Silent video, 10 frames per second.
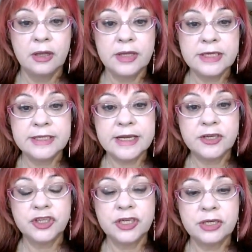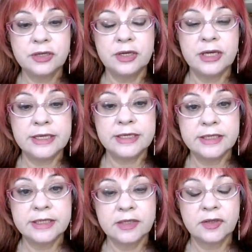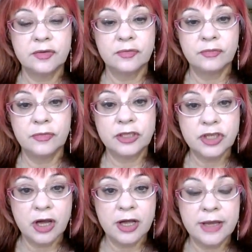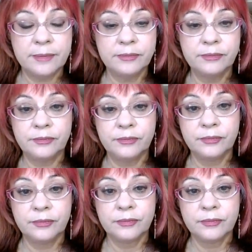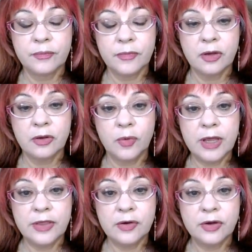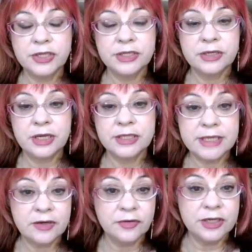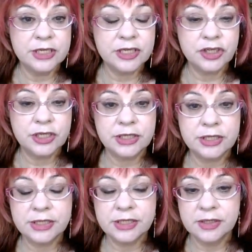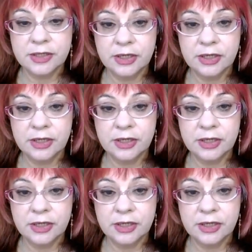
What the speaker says: The Ascension is a time where there are a set of conditions